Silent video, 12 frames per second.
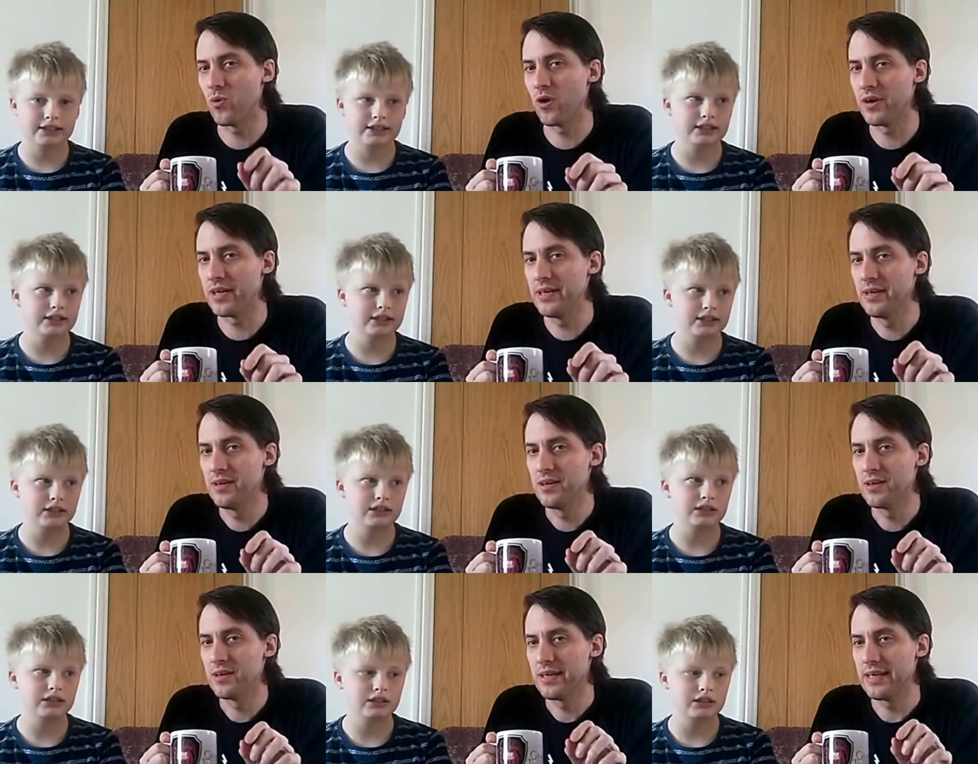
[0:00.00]
Speaker 1: why
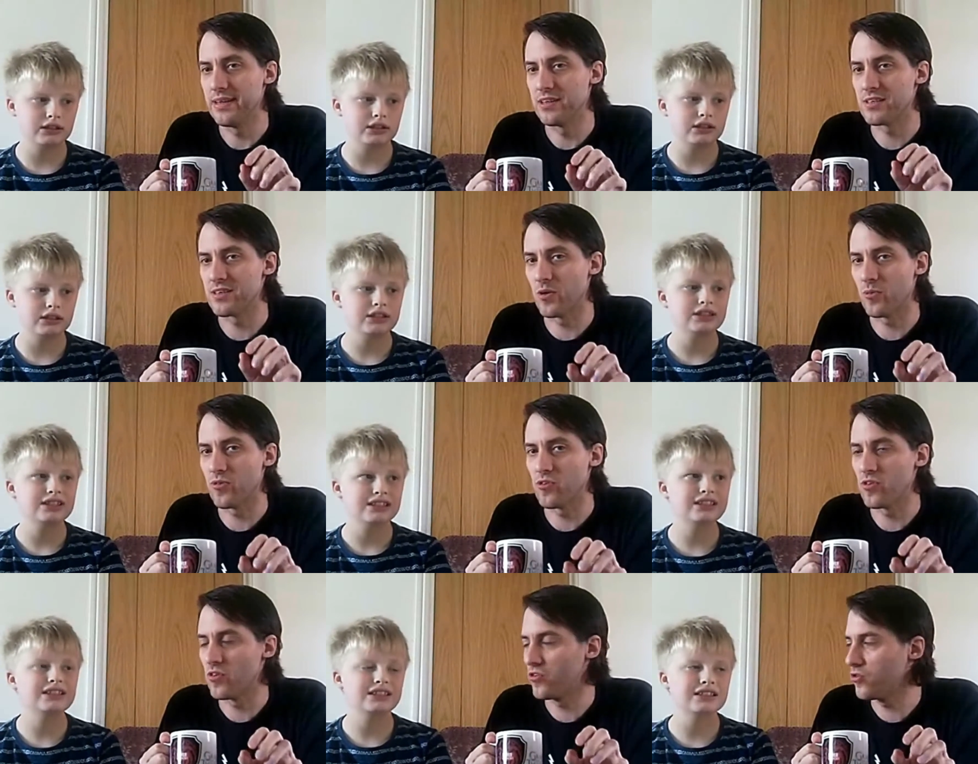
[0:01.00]
in the synopsis
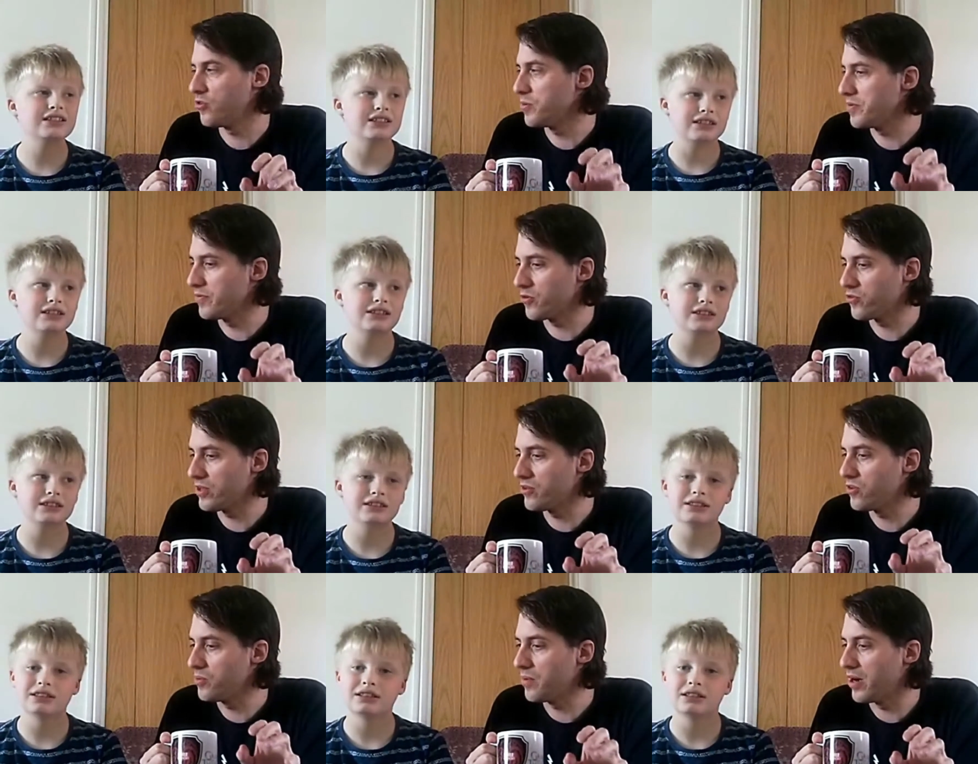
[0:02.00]
of the story we've not said
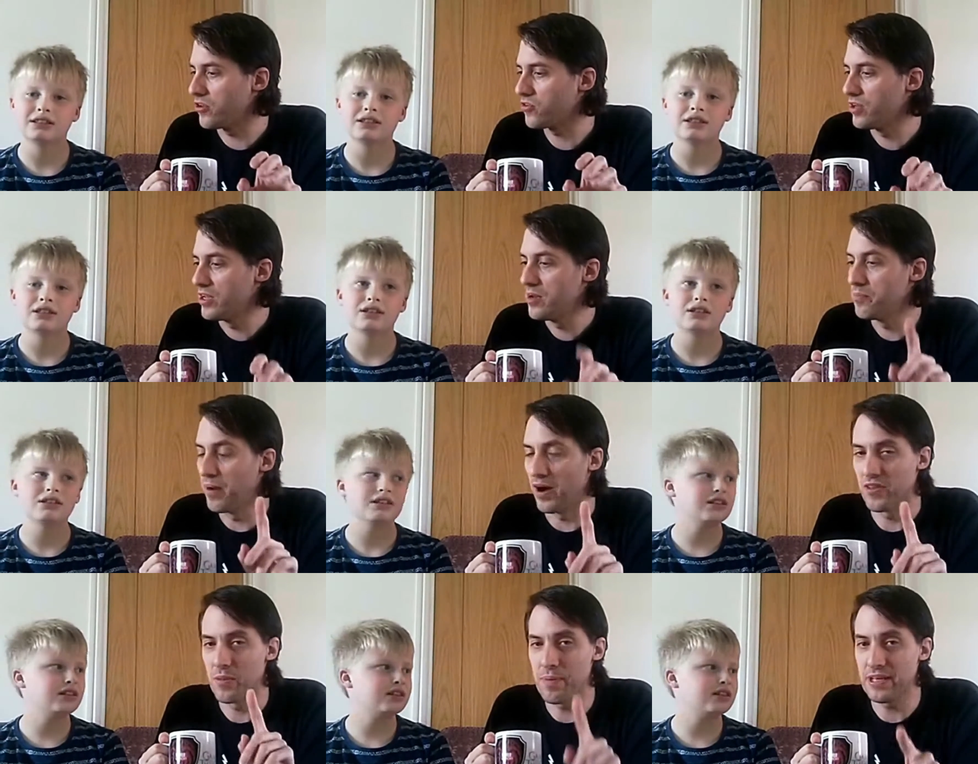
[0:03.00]
too much.
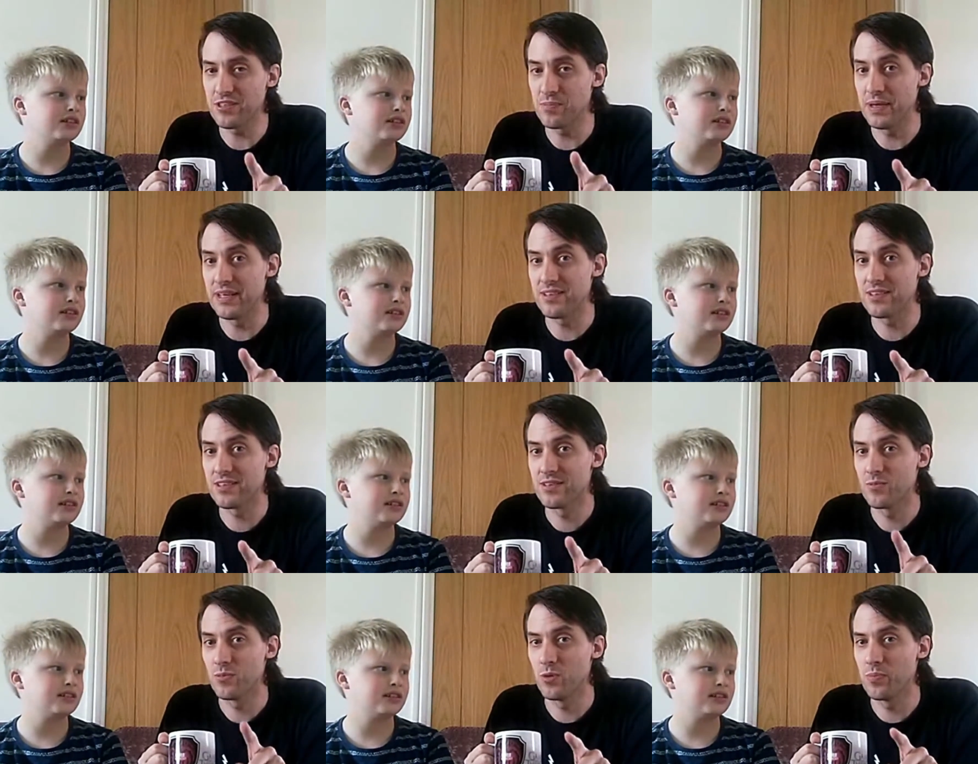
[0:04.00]
But the best bits
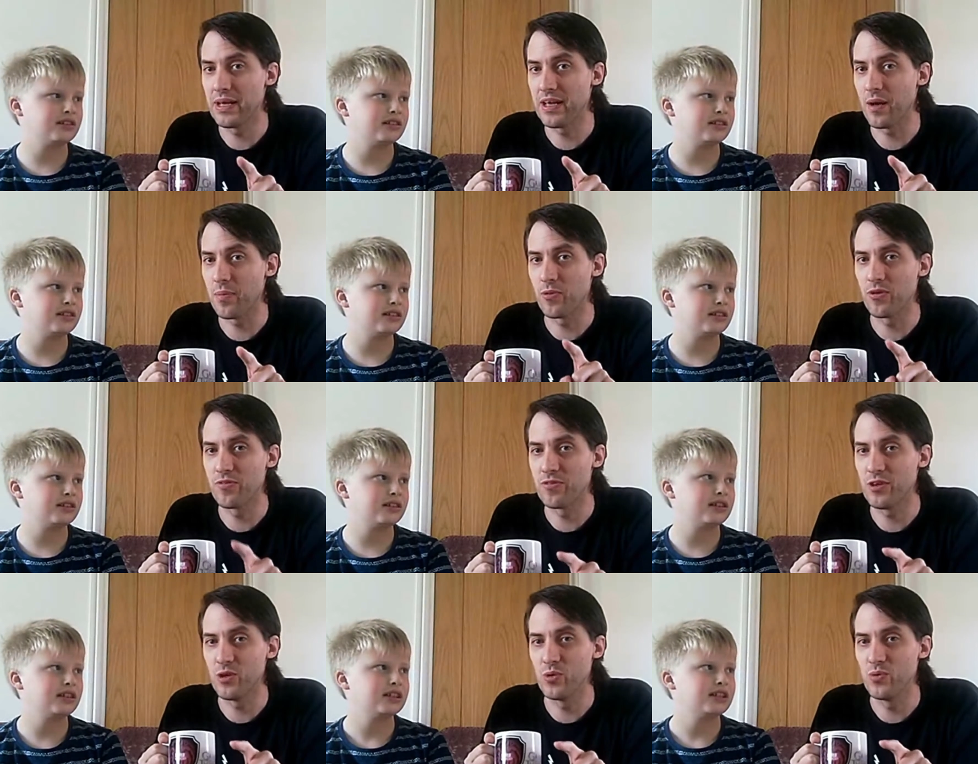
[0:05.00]
will pick up on a
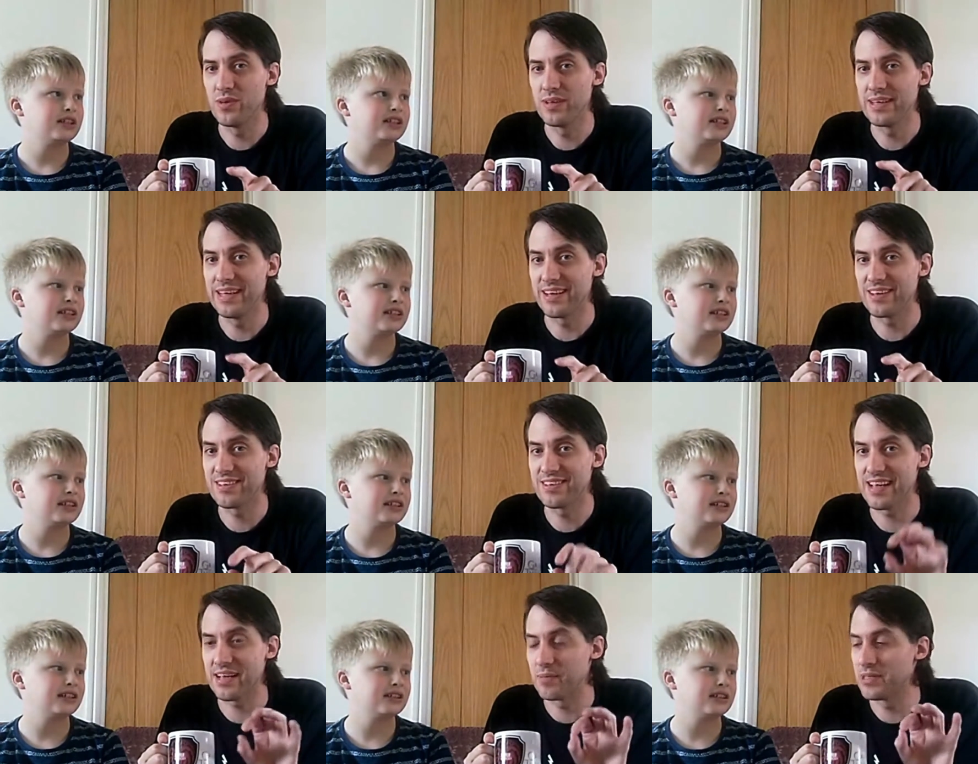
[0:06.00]
few little
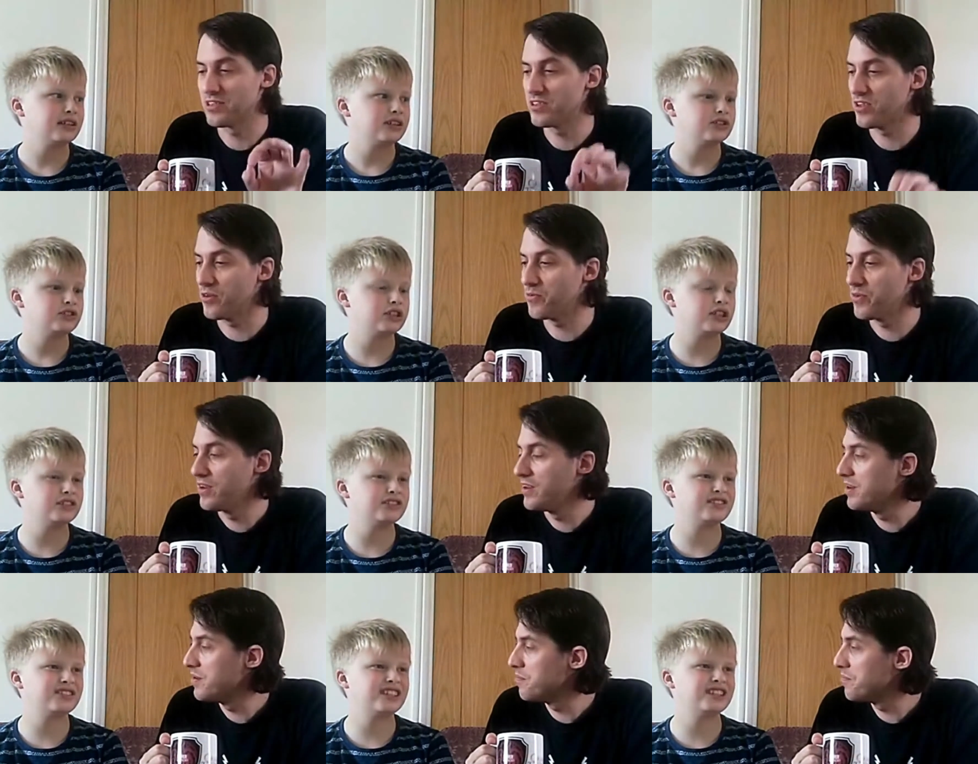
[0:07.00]
segments. So
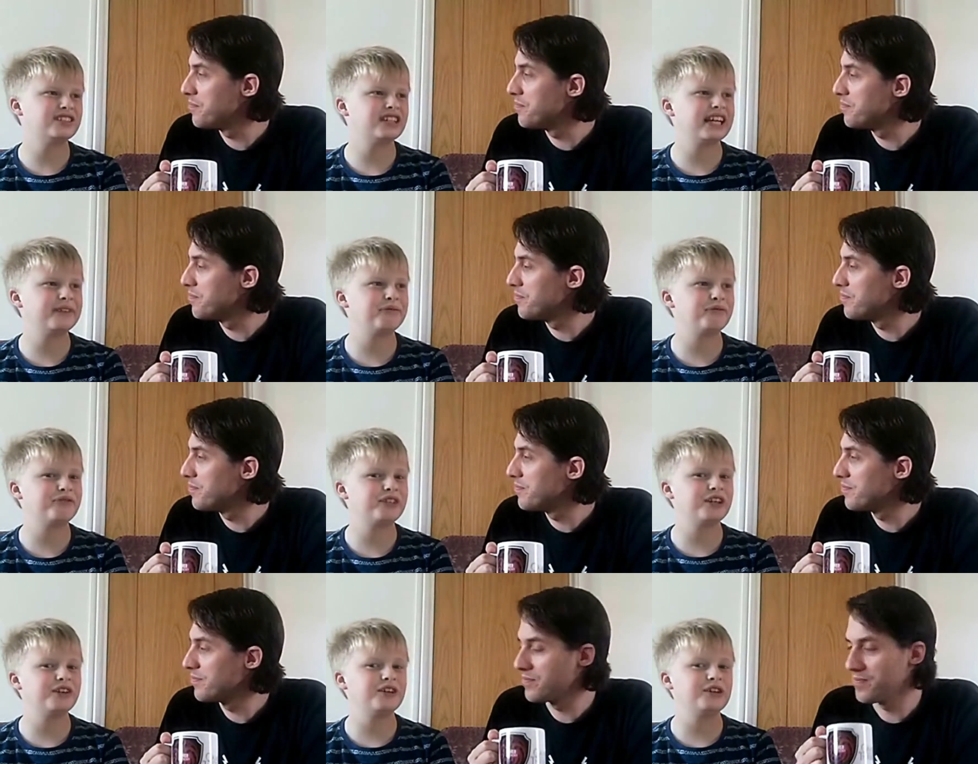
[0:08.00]
if
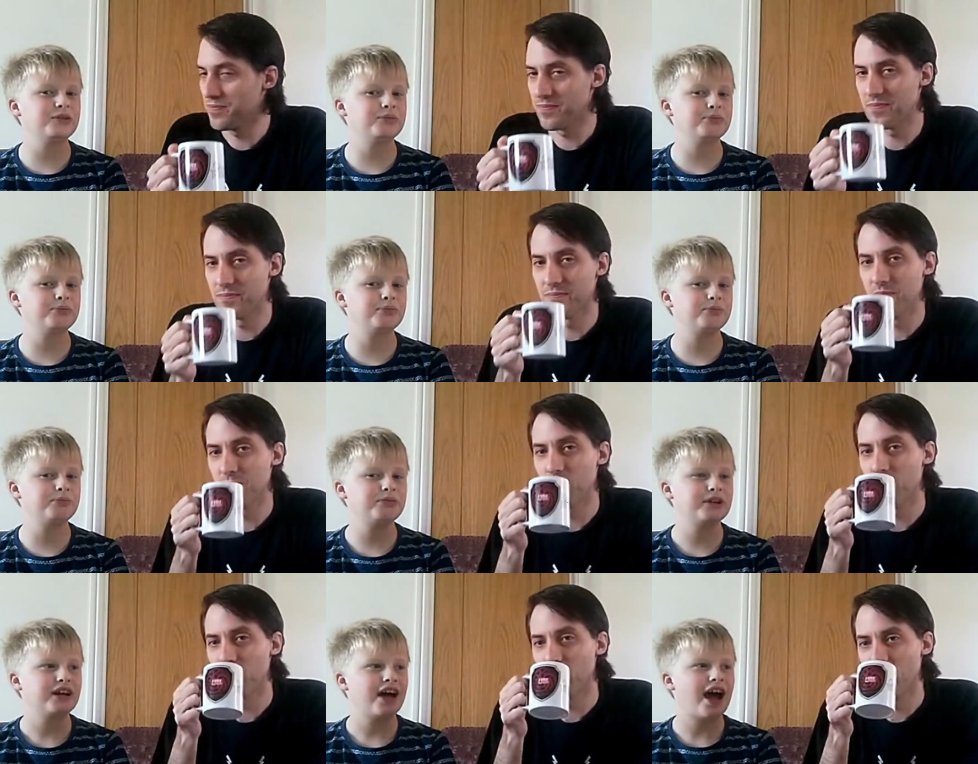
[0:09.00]
you
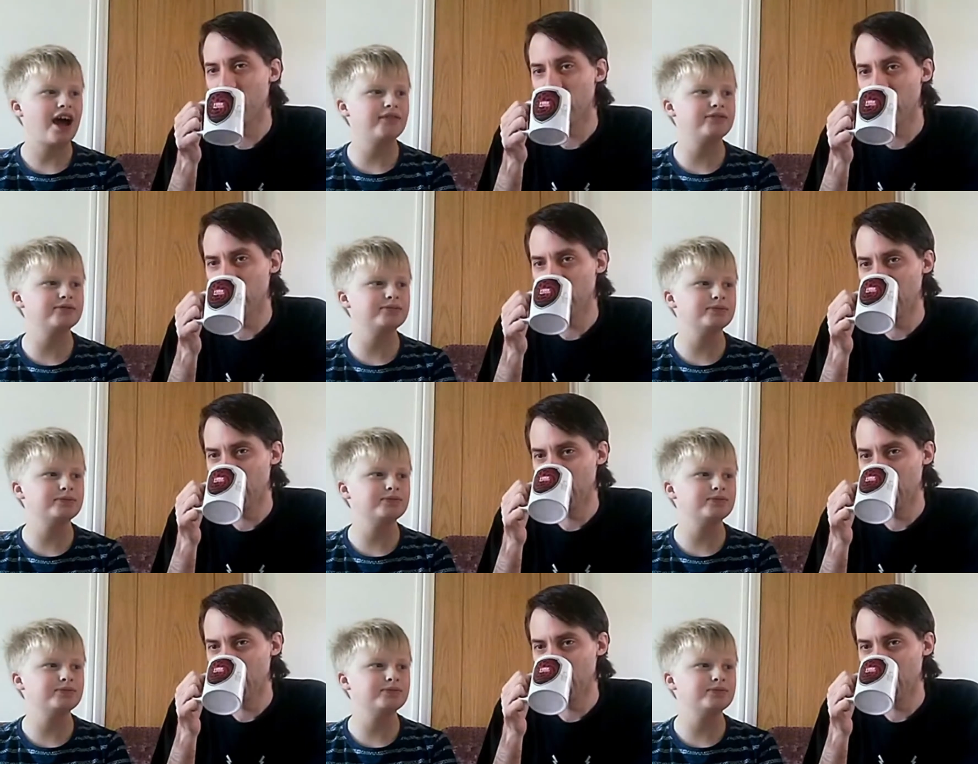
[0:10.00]
haven't